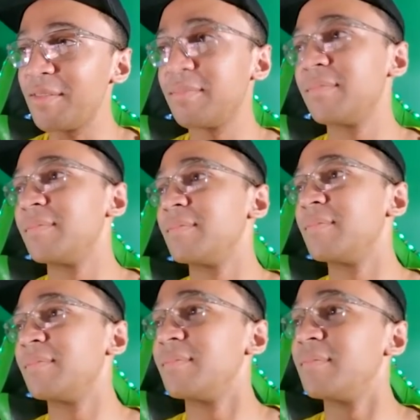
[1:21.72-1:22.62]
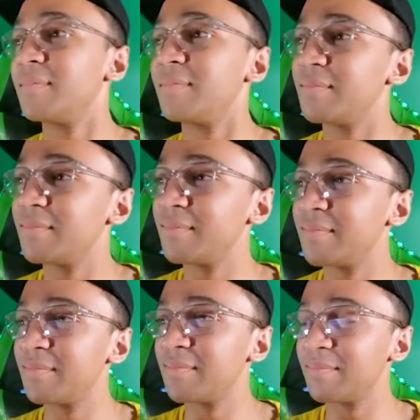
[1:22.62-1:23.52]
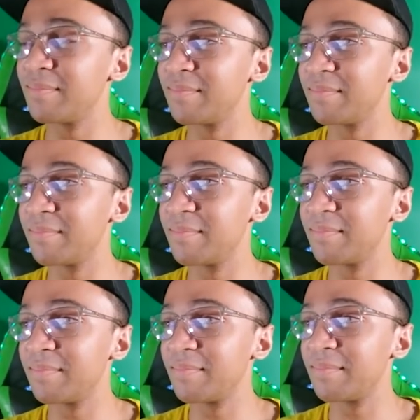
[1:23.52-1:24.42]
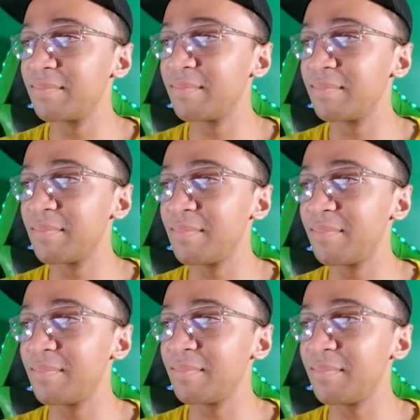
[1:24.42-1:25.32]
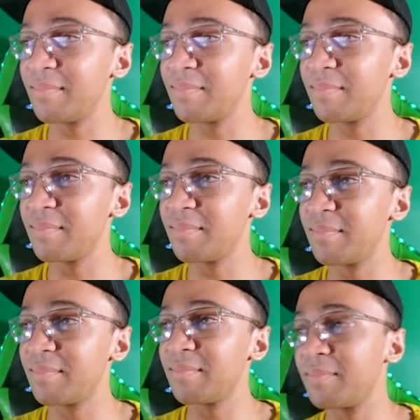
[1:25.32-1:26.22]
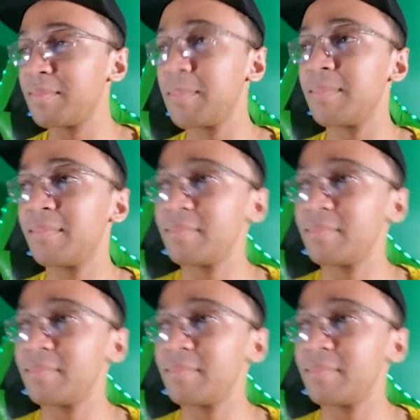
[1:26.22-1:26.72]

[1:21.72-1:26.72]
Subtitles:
(no one is talking)